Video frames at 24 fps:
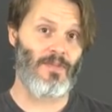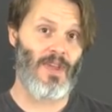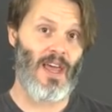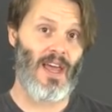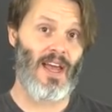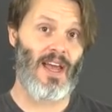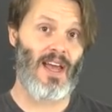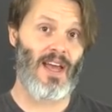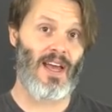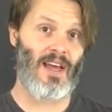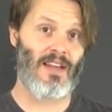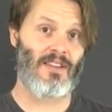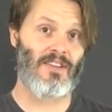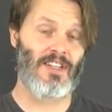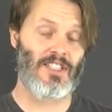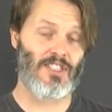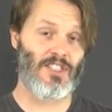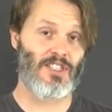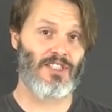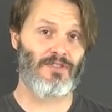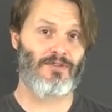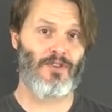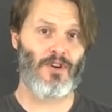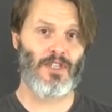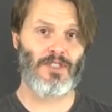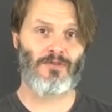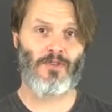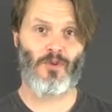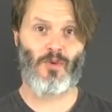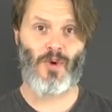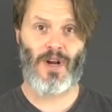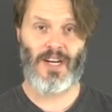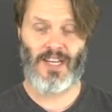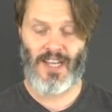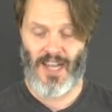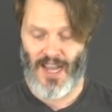And this is a first
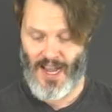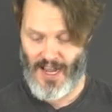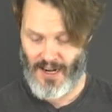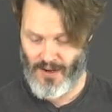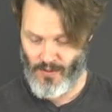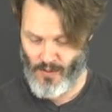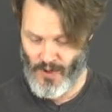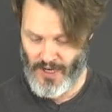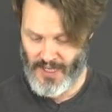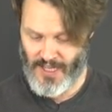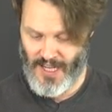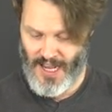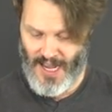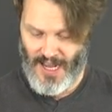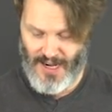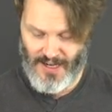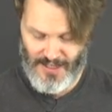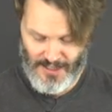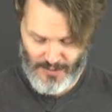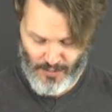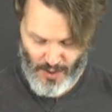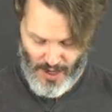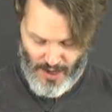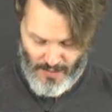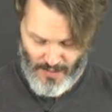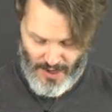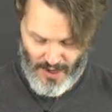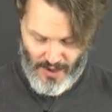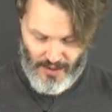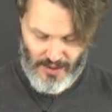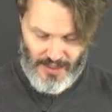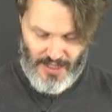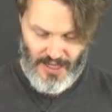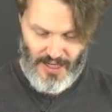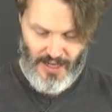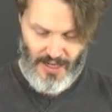for Redcat. Red Cat is
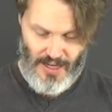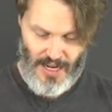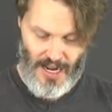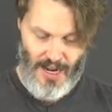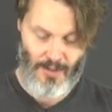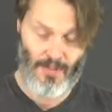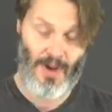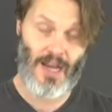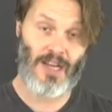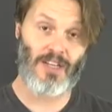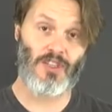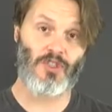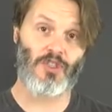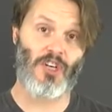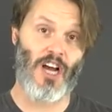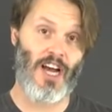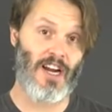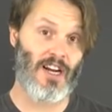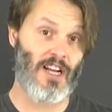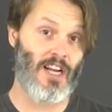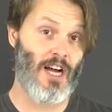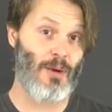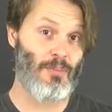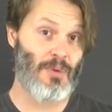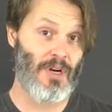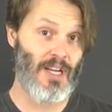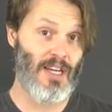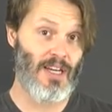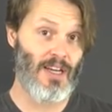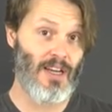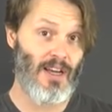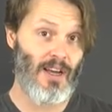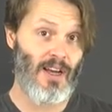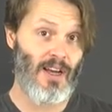primarily a made in China company.